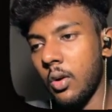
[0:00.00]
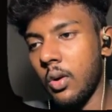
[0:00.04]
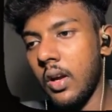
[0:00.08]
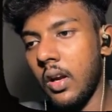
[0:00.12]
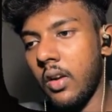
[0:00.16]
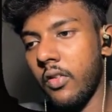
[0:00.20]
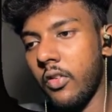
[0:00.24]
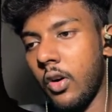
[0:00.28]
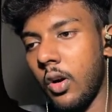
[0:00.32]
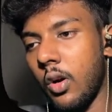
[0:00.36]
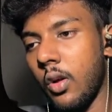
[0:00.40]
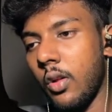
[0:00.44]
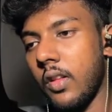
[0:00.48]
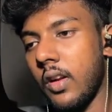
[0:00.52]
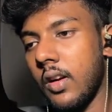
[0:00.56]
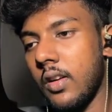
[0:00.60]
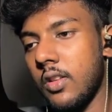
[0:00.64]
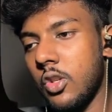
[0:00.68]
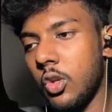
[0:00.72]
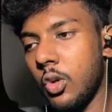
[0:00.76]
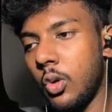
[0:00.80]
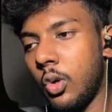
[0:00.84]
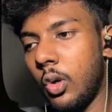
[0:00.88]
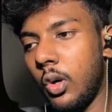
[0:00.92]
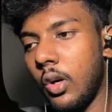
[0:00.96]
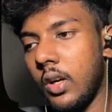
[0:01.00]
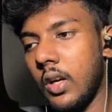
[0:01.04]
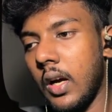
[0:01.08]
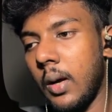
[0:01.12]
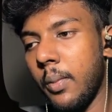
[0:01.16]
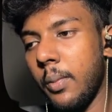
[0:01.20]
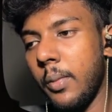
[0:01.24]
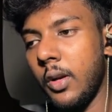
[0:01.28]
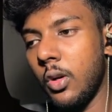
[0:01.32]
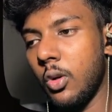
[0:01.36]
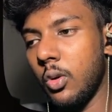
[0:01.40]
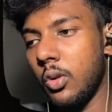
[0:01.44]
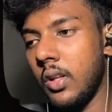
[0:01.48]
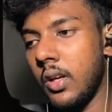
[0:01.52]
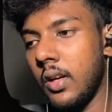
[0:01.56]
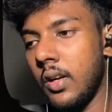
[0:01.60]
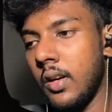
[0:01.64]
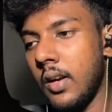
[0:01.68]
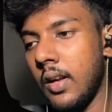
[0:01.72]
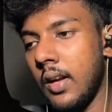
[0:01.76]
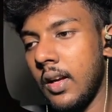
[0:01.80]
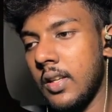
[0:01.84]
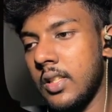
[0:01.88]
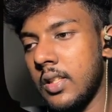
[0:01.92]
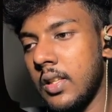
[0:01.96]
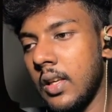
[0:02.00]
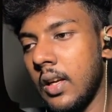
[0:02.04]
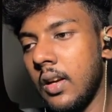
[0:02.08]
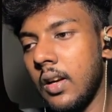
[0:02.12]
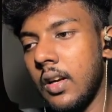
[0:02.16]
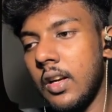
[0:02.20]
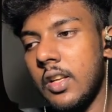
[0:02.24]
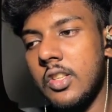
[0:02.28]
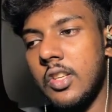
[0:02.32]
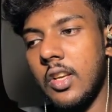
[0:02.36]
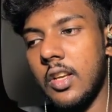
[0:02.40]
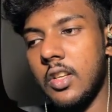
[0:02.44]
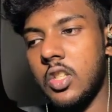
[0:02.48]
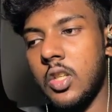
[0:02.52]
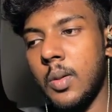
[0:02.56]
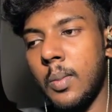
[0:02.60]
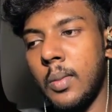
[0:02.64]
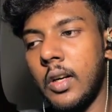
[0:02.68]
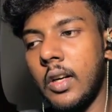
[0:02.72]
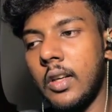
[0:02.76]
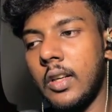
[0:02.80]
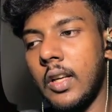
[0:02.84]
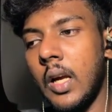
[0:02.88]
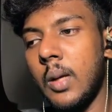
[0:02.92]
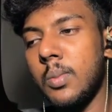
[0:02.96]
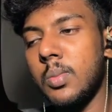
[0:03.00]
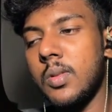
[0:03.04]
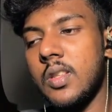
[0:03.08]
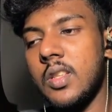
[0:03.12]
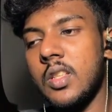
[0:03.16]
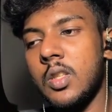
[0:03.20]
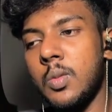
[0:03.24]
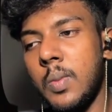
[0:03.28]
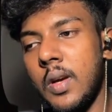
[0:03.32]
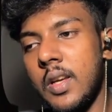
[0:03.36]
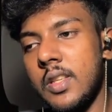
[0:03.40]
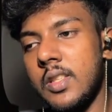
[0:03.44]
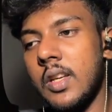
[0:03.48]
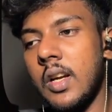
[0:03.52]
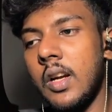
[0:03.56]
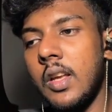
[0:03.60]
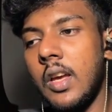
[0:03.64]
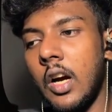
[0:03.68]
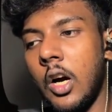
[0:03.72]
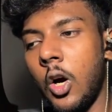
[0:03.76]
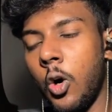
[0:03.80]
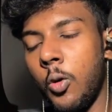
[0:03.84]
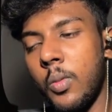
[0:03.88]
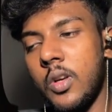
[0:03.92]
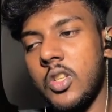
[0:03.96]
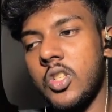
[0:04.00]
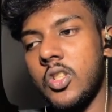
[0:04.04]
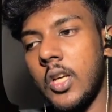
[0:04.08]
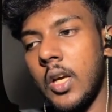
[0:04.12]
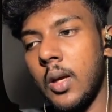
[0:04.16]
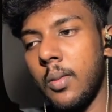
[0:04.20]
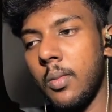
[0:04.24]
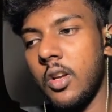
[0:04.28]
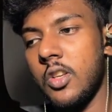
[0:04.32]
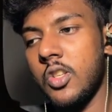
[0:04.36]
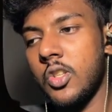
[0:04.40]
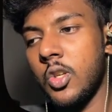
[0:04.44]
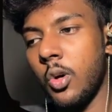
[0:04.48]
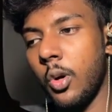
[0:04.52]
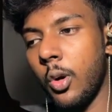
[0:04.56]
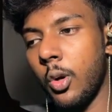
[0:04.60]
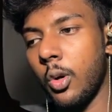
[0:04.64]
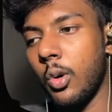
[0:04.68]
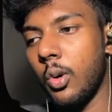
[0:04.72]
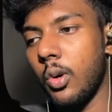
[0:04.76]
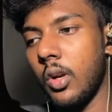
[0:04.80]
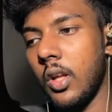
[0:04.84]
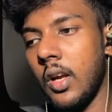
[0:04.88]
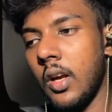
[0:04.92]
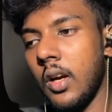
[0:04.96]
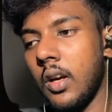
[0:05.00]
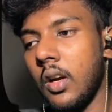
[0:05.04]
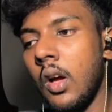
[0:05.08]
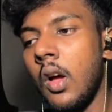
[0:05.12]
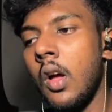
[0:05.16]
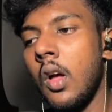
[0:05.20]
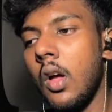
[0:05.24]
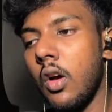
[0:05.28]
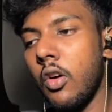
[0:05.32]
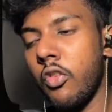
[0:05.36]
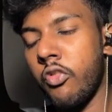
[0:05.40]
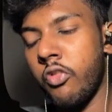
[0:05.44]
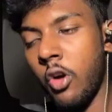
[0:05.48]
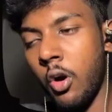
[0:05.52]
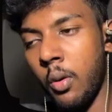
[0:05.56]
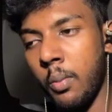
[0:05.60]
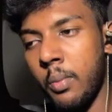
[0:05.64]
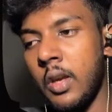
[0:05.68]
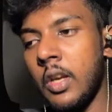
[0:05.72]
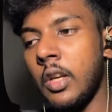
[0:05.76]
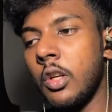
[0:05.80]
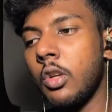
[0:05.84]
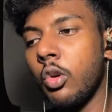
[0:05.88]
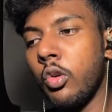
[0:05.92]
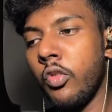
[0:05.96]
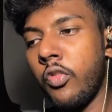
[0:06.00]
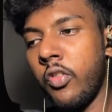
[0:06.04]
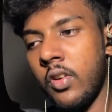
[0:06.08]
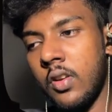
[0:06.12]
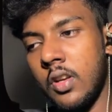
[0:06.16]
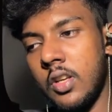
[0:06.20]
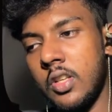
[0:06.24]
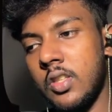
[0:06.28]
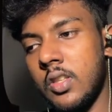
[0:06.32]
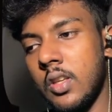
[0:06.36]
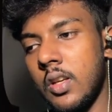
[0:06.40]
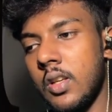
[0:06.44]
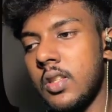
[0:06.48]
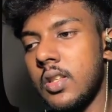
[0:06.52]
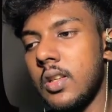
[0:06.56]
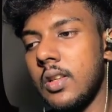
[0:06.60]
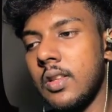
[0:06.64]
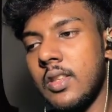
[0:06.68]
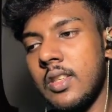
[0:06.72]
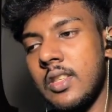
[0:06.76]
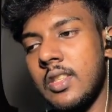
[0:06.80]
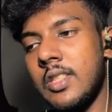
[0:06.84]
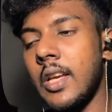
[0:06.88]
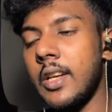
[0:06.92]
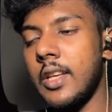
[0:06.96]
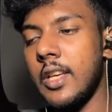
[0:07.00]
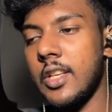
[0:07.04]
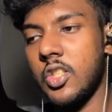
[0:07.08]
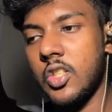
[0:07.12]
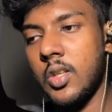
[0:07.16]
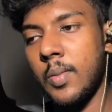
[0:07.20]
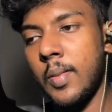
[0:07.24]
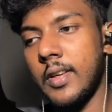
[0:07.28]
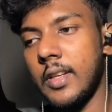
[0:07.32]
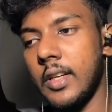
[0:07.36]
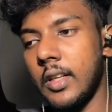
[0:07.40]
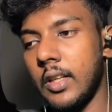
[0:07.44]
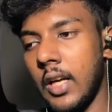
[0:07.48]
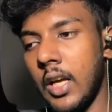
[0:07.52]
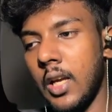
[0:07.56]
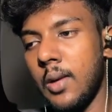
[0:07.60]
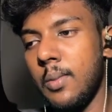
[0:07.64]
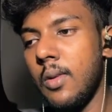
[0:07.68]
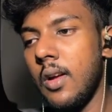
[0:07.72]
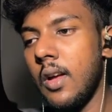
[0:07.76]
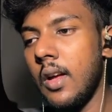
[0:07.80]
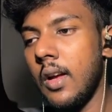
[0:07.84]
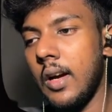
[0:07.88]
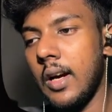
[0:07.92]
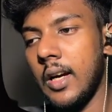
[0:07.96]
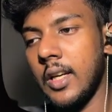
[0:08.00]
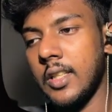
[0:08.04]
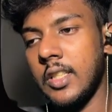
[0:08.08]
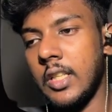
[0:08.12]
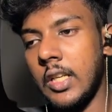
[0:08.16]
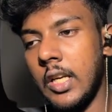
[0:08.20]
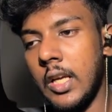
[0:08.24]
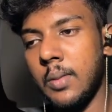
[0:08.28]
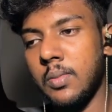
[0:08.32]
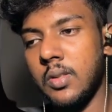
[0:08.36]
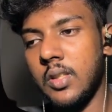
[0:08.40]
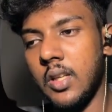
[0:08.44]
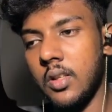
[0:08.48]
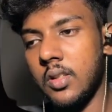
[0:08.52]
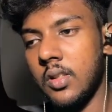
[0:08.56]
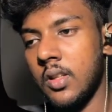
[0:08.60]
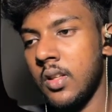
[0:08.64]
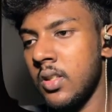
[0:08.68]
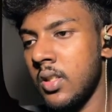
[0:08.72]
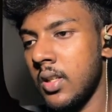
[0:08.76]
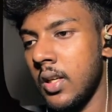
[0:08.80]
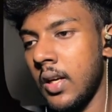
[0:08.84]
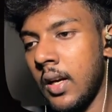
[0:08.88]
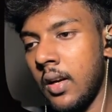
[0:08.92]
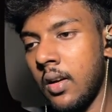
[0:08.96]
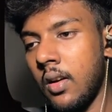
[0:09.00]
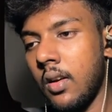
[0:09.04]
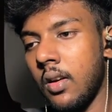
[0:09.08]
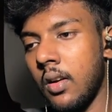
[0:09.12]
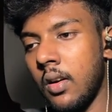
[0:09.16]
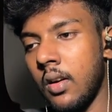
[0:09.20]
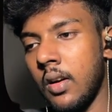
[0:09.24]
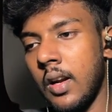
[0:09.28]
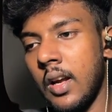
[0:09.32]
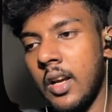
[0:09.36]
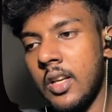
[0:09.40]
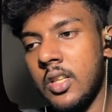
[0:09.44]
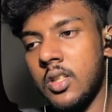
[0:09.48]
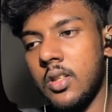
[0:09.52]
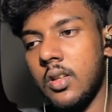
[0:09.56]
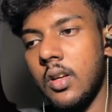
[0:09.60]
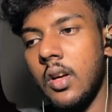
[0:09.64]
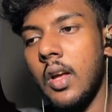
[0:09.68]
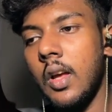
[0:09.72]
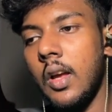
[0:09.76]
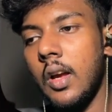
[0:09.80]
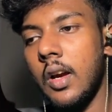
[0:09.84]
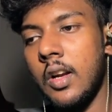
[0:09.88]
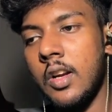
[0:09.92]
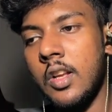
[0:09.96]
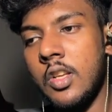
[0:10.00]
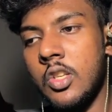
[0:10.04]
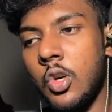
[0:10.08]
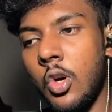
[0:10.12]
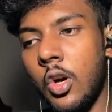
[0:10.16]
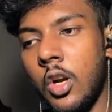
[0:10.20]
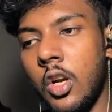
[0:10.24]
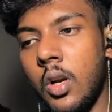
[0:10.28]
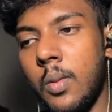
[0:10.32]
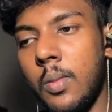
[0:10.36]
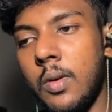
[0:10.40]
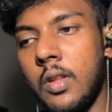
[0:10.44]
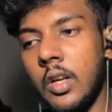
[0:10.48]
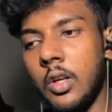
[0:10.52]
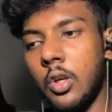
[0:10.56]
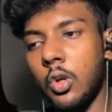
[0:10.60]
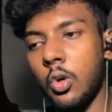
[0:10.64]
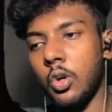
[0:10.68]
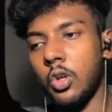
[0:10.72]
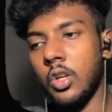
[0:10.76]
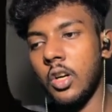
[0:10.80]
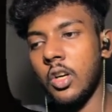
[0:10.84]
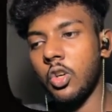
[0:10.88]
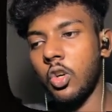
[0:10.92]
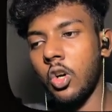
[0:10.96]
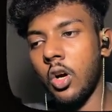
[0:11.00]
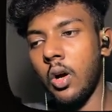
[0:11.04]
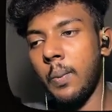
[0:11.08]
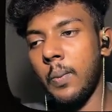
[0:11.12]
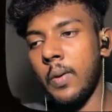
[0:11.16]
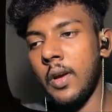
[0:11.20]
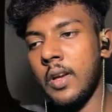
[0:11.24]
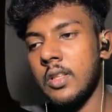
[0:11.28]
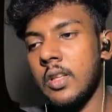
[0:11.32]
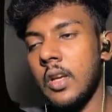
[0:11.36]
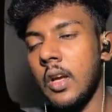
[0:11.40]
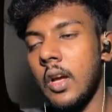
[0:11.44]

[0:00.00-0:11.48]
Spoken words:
can follow that. So coming to the next thing, it is estimated time. This is basically how much time it is going to take for me to finish this. This is an estimated time, as the name suggests. And next, it is going to be the total topics.